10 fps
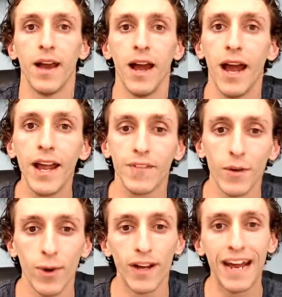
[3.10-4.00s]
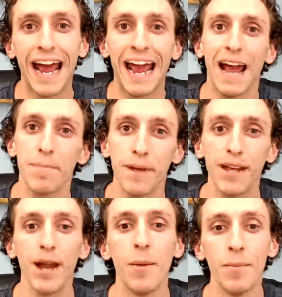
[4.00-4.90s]
Hey everyone,
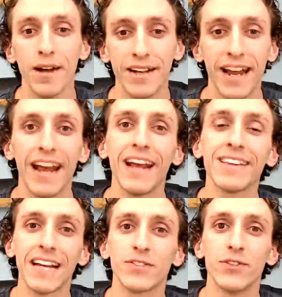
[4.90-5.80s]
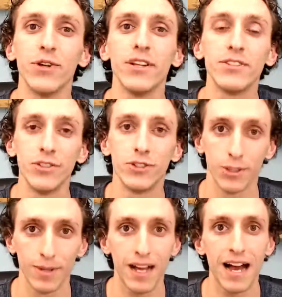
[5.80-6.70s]
happy Monday. Thanks for tuning in this
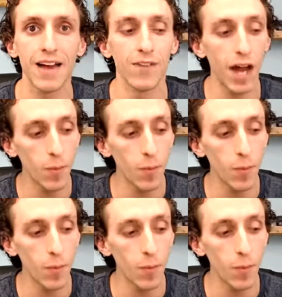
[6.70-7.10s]
YouTube live.